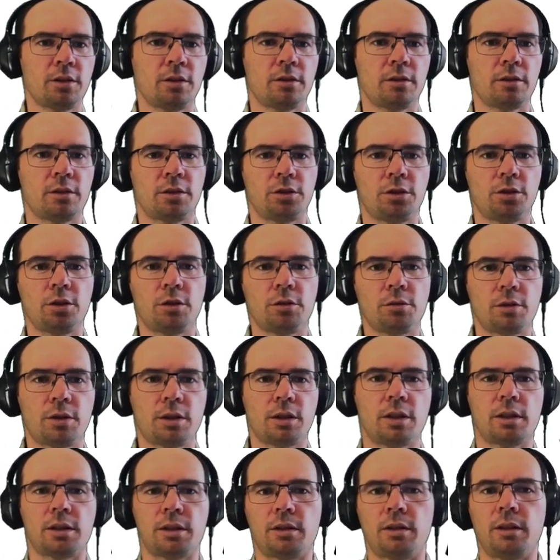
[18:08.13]
shows
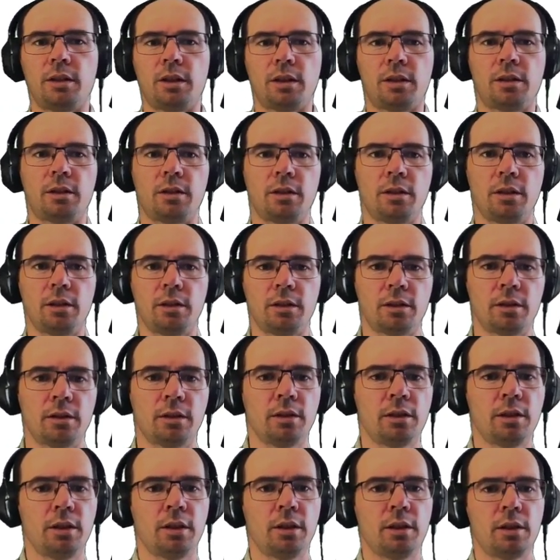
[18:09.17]
us that the
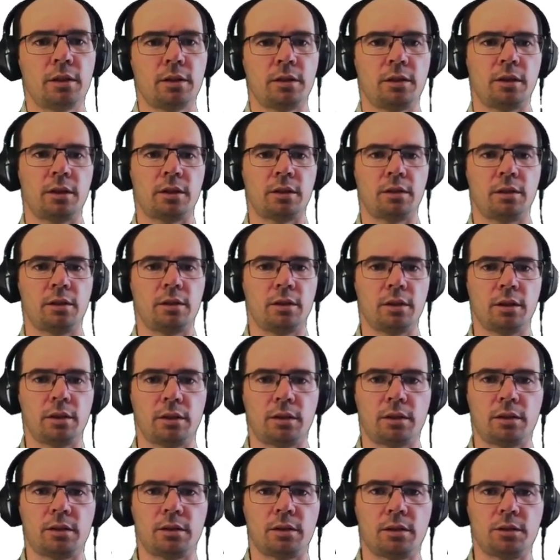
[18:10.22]

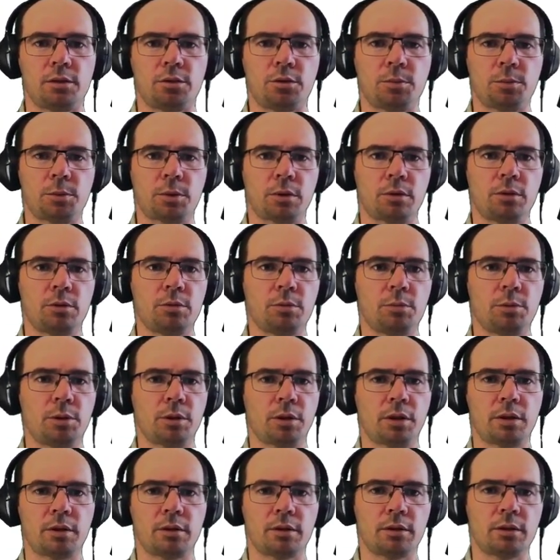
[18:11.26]
Jupyter
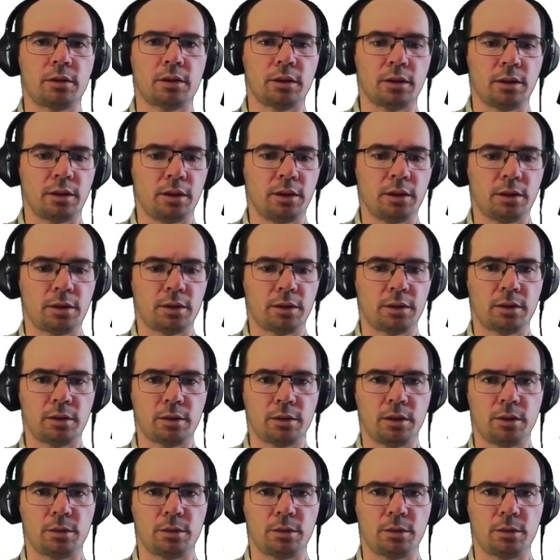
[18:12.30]
Notebook is